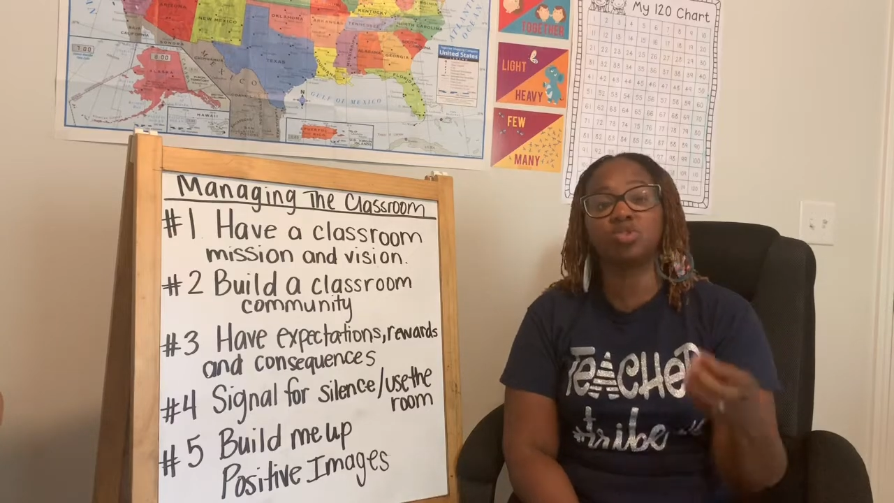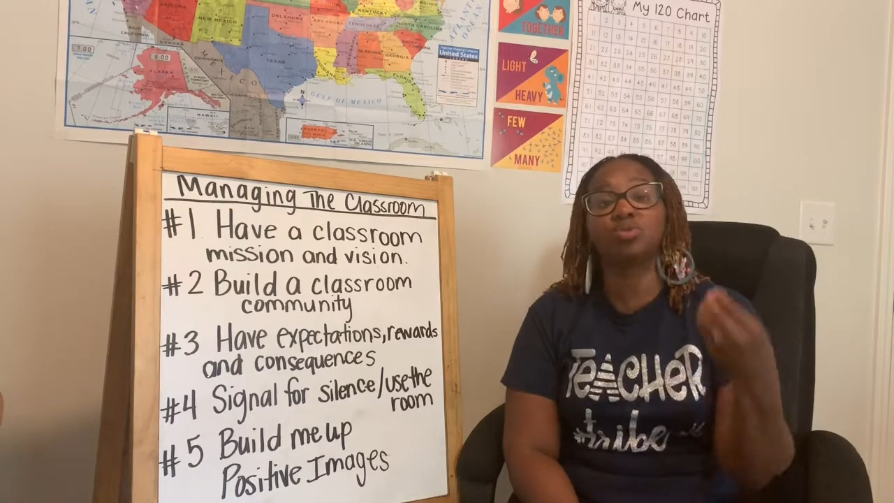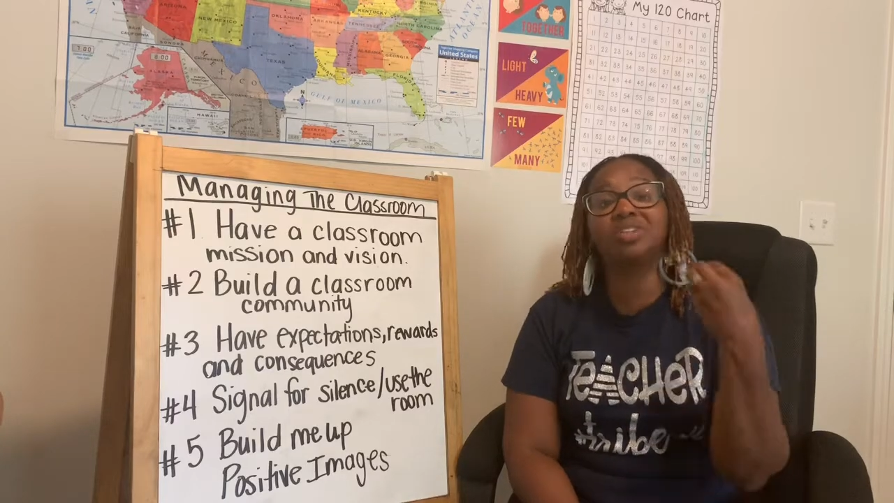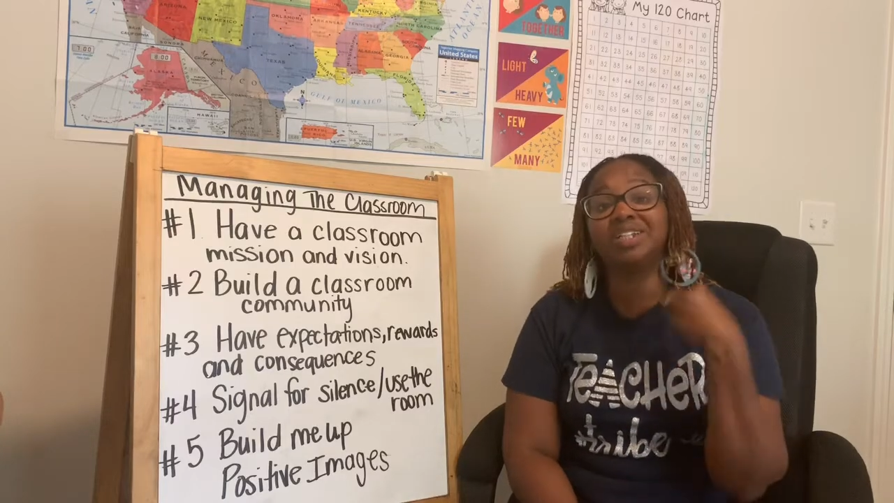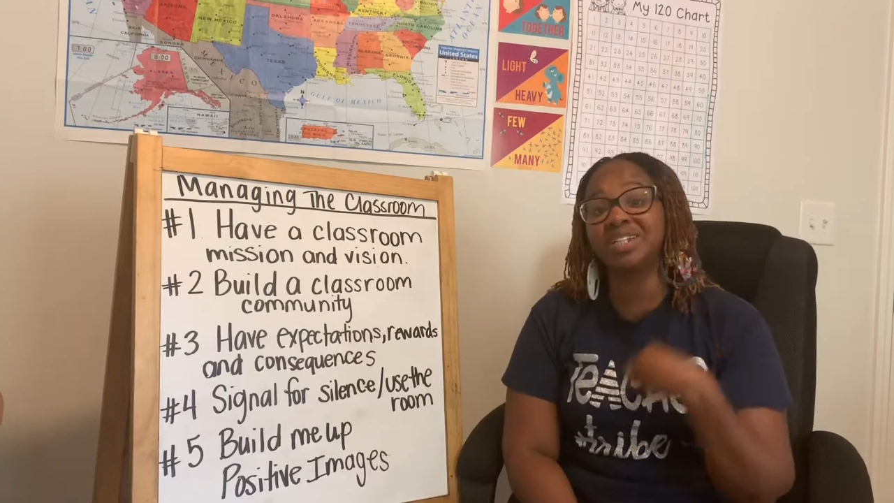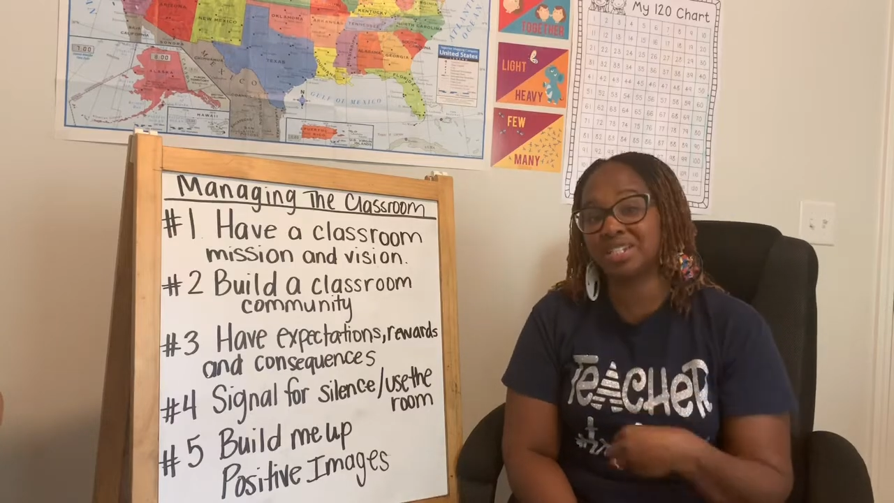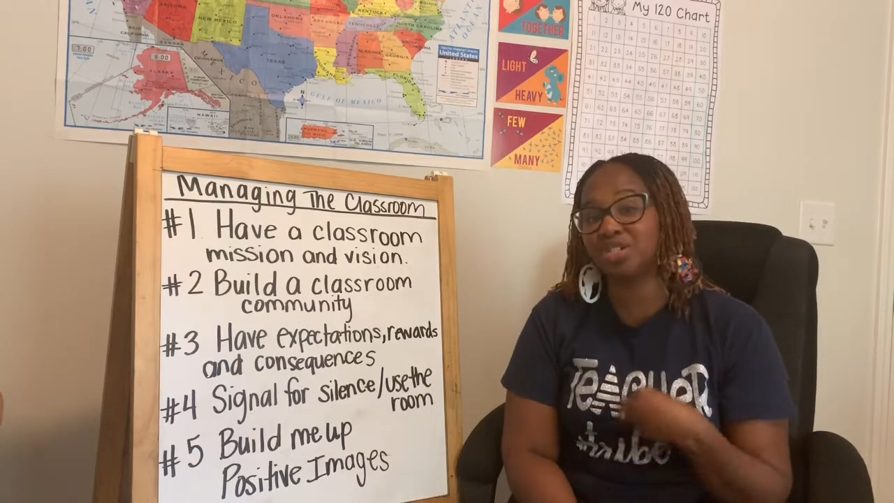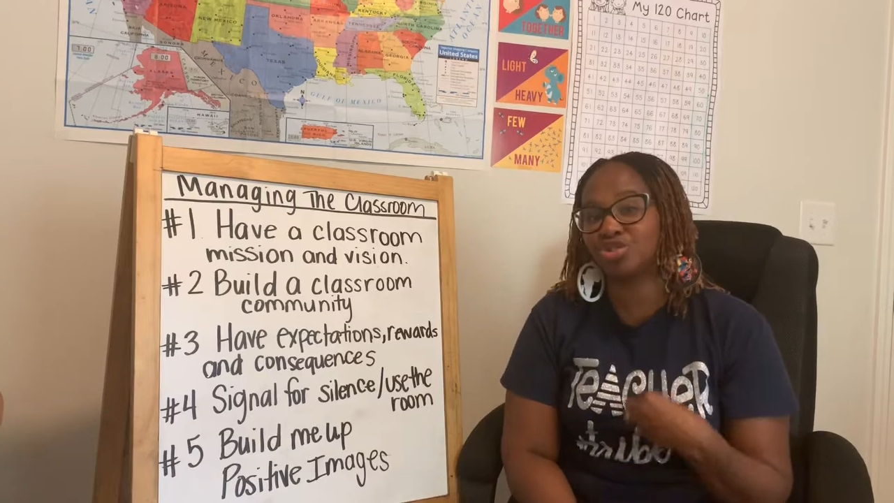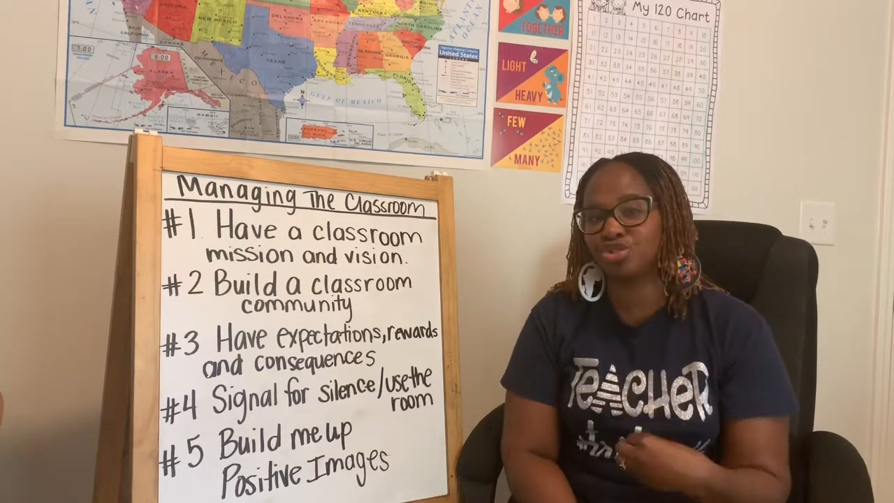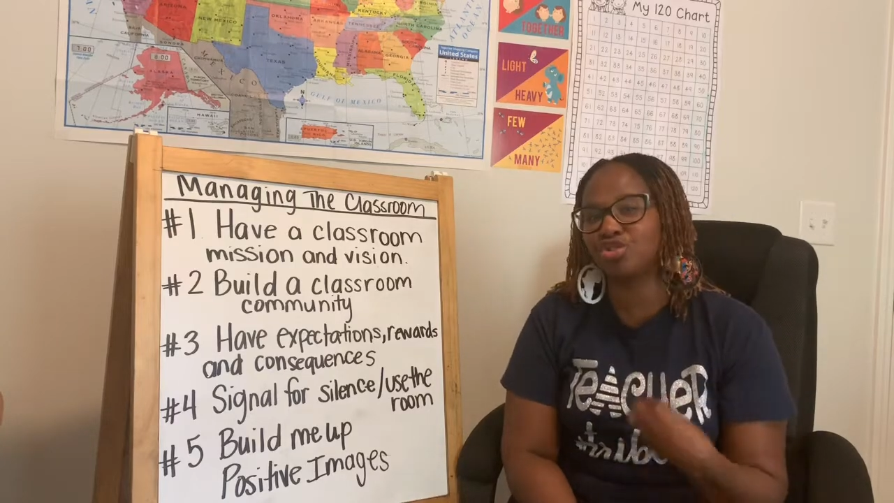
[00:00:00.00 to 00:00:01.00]
to
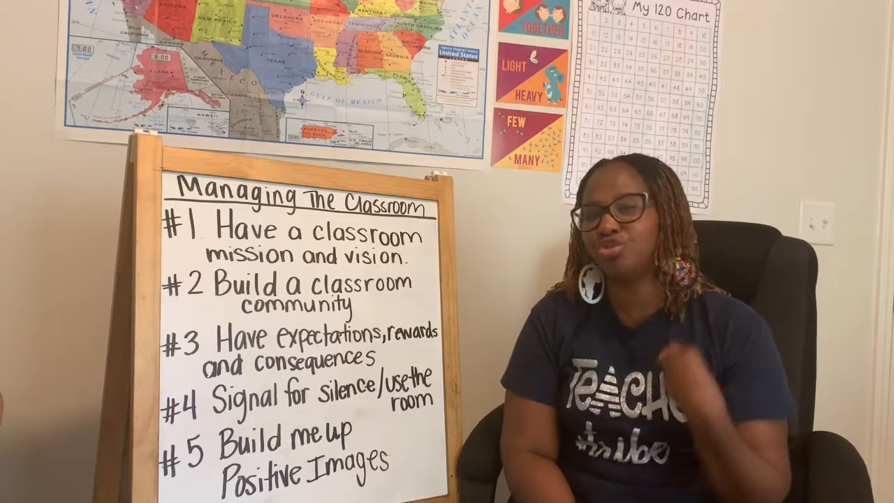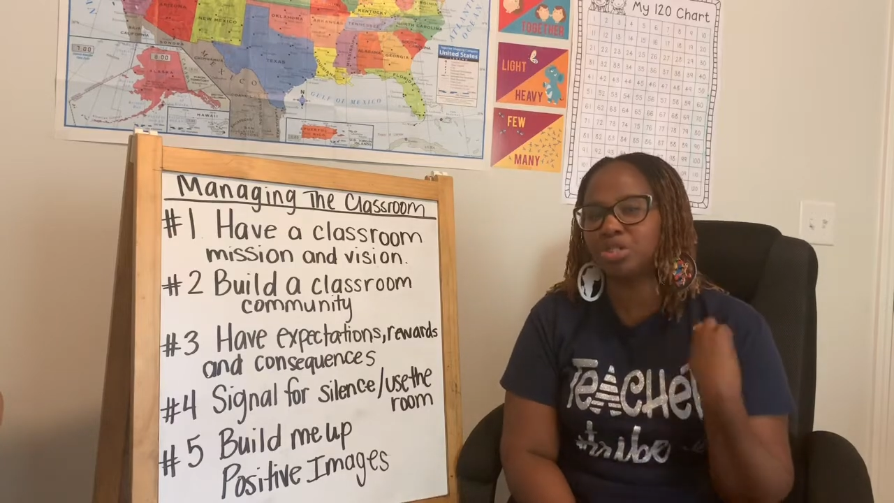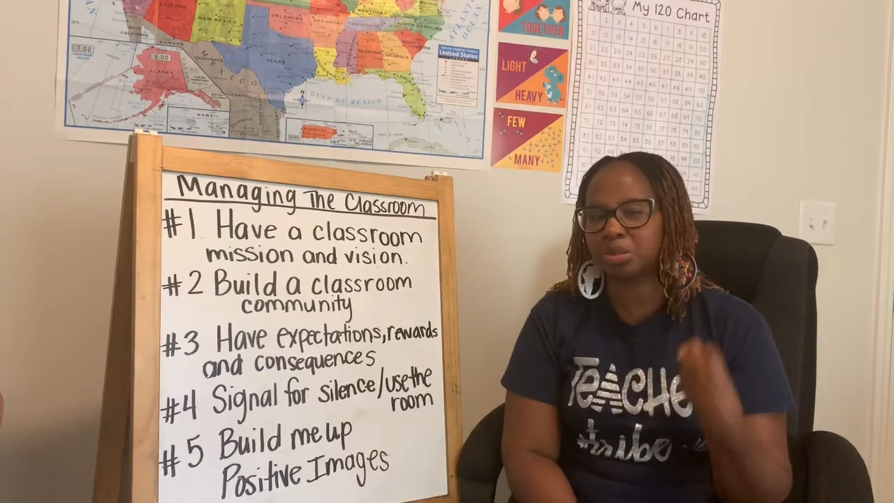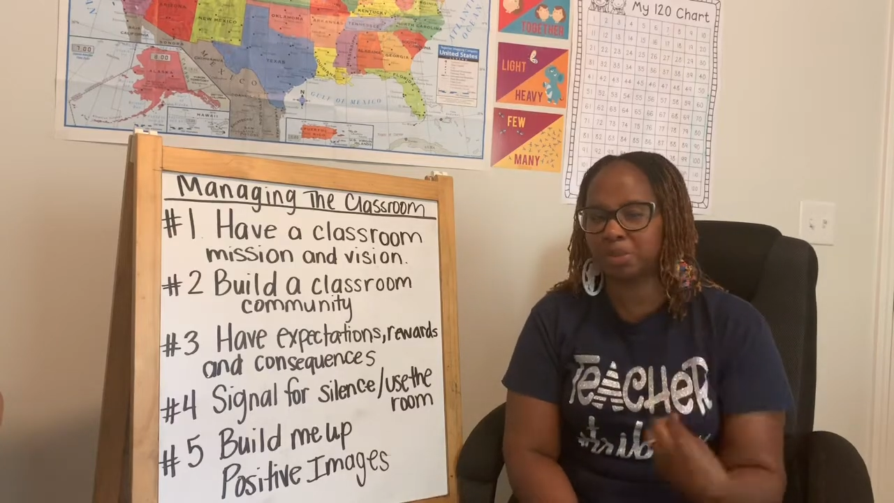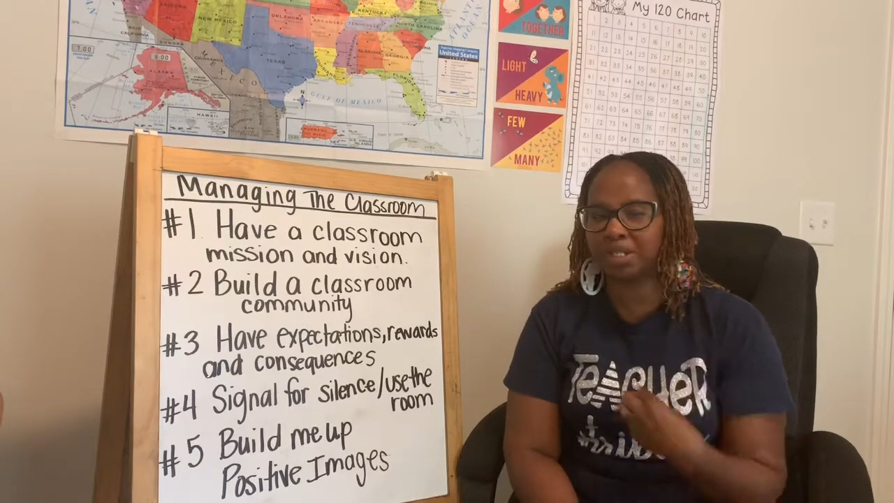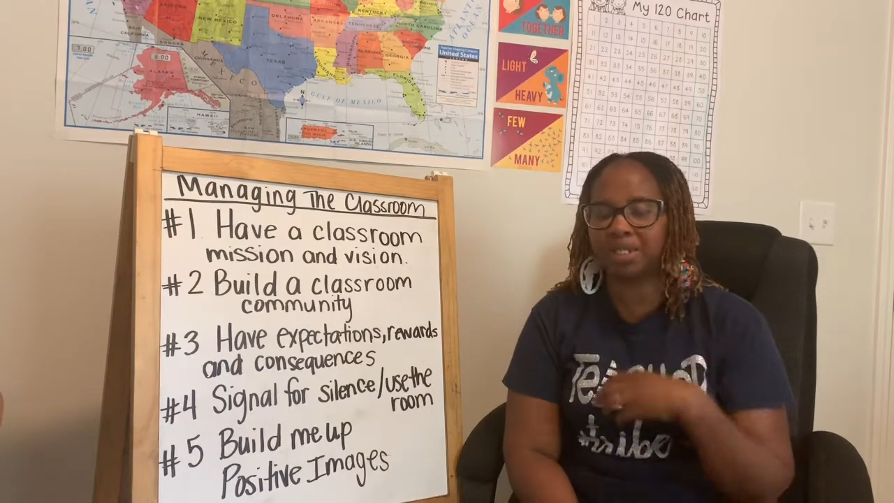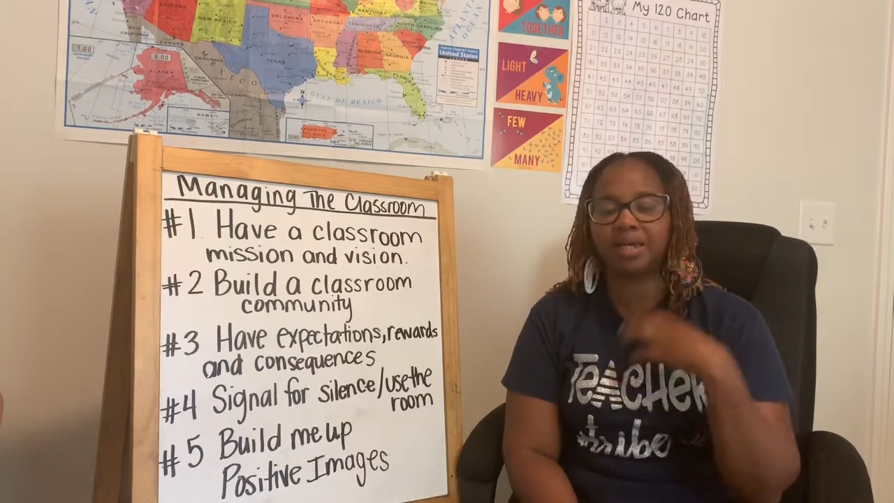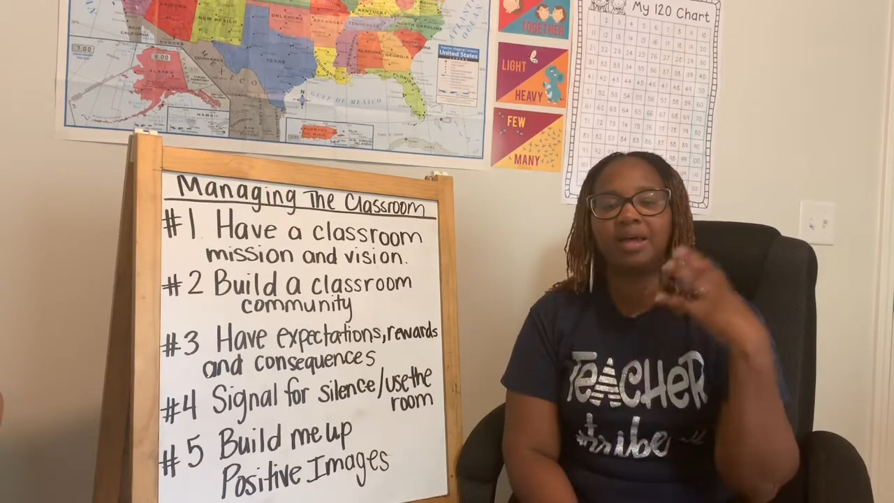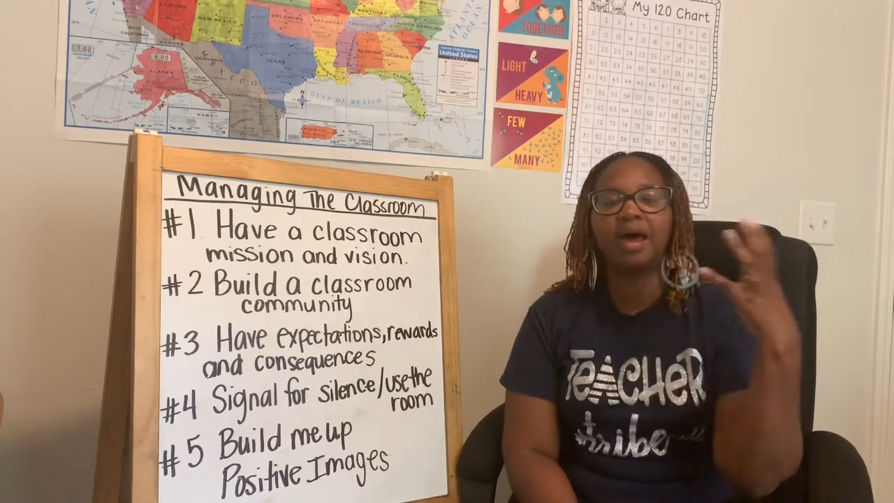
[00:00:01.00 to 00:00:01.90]
listen to you speak,